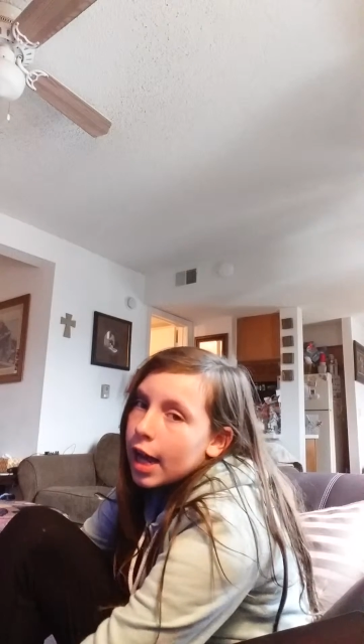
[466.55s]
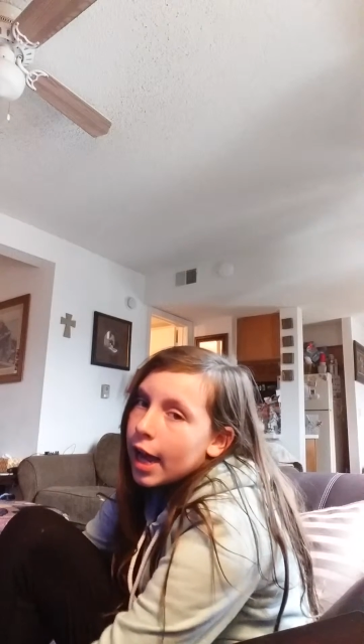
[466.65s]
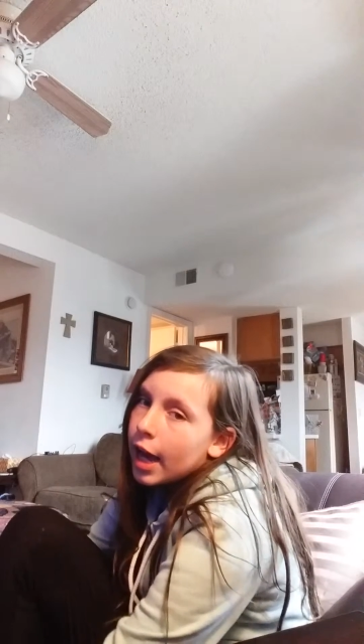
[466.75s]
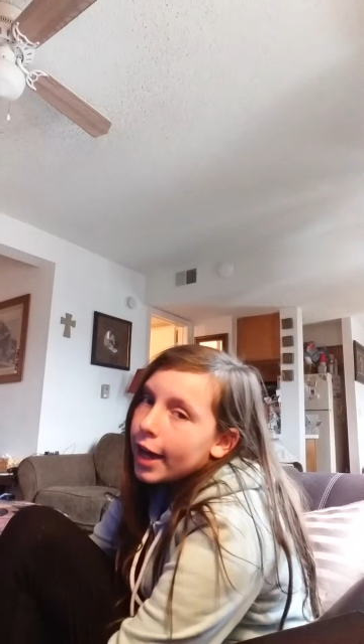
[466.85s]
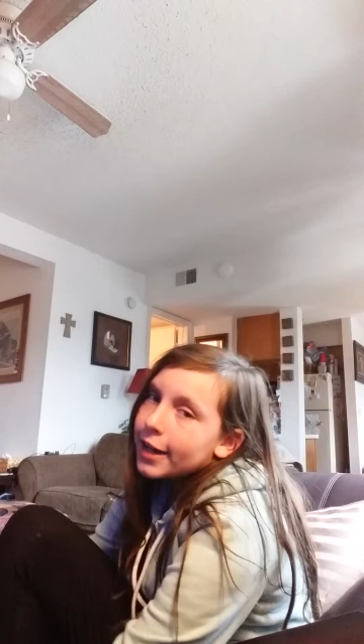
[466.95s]

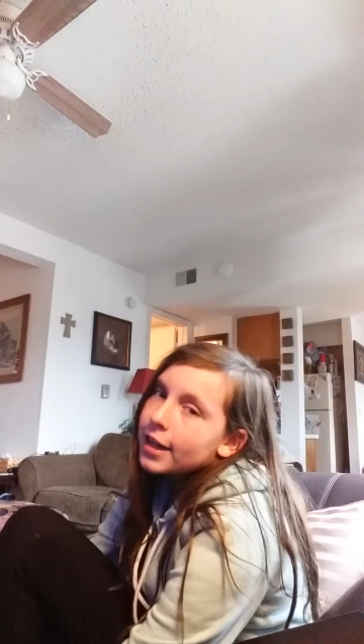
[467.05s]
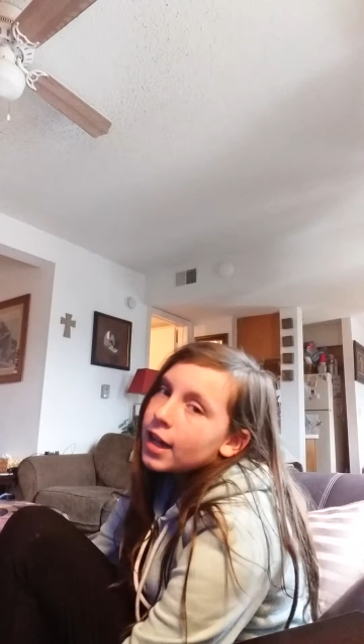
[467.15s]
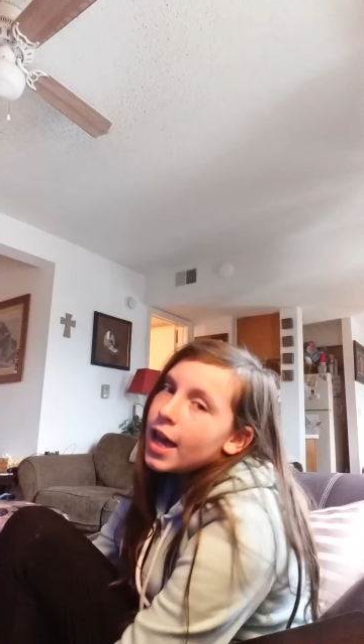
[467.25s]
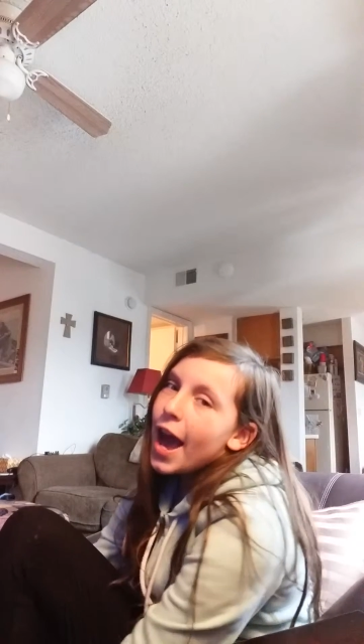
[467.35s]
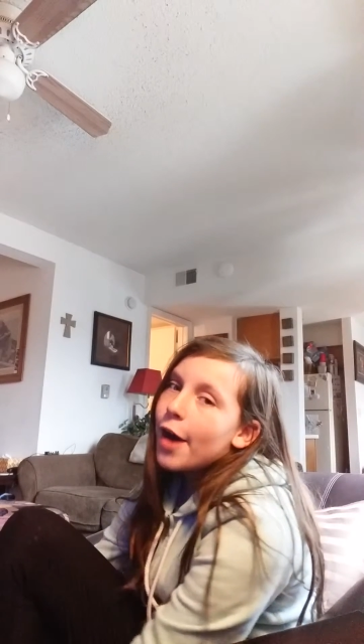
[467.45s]
and
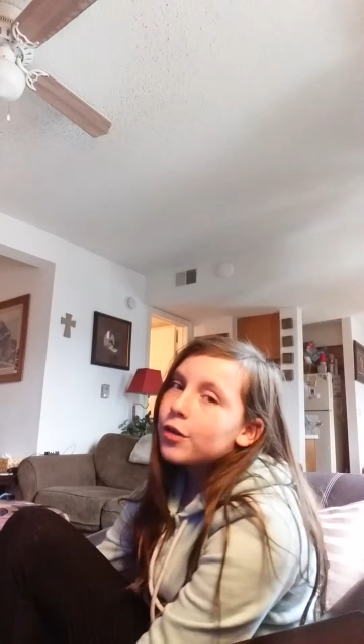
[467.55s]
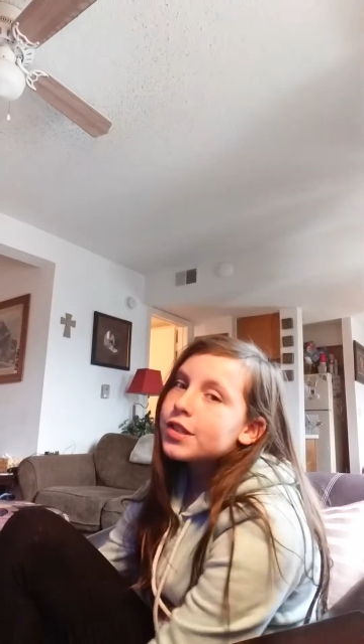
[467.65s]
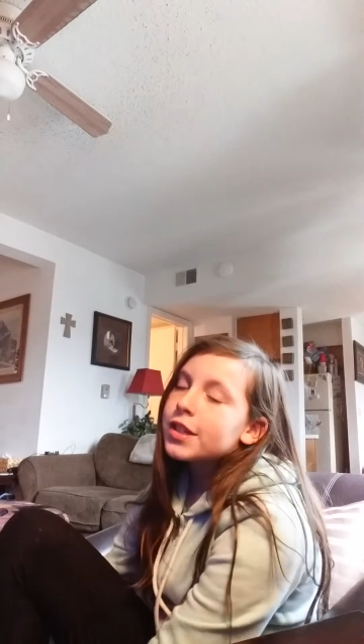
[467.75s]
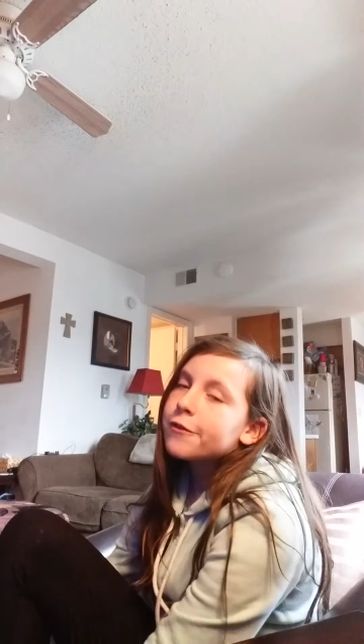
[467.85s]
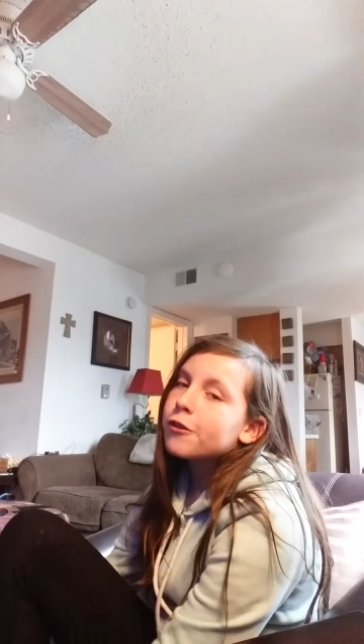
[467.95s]
I was
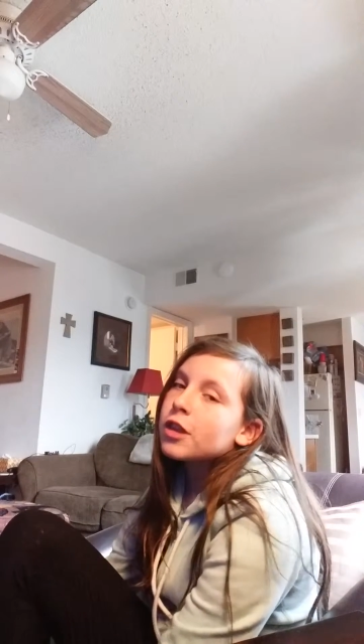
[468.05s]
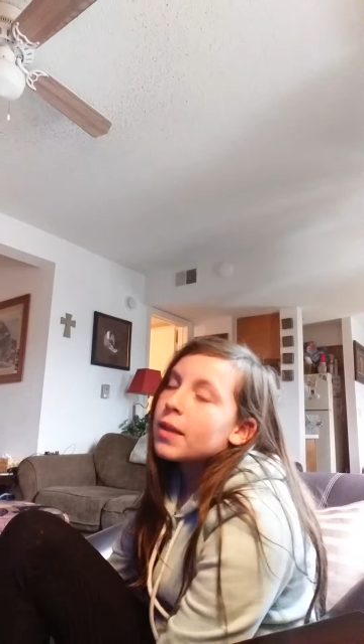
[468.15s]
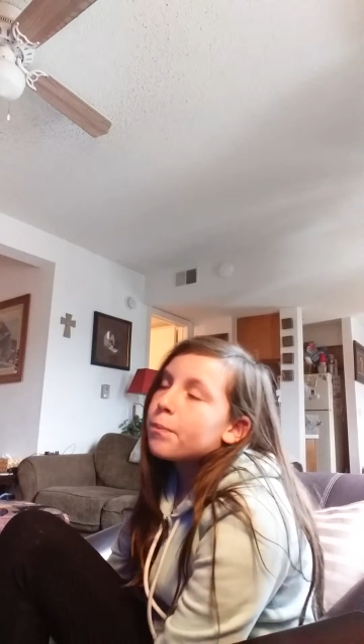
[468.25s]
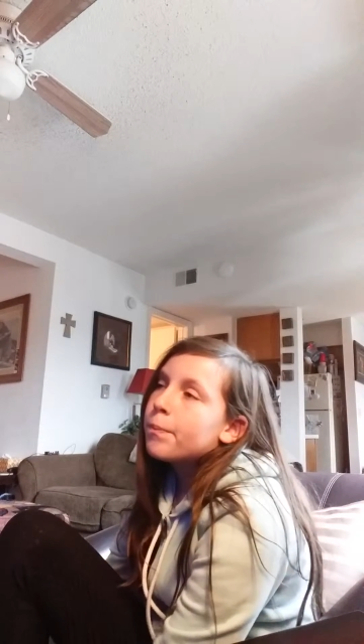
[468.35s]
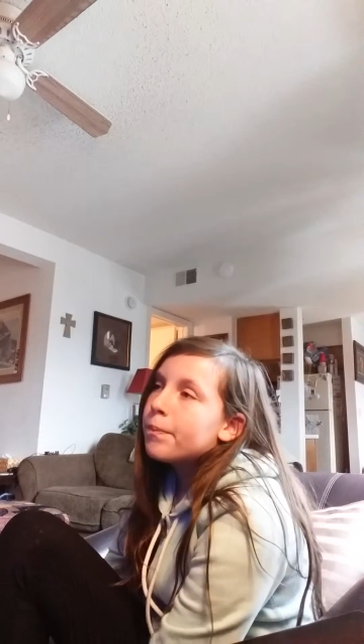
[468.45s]
there for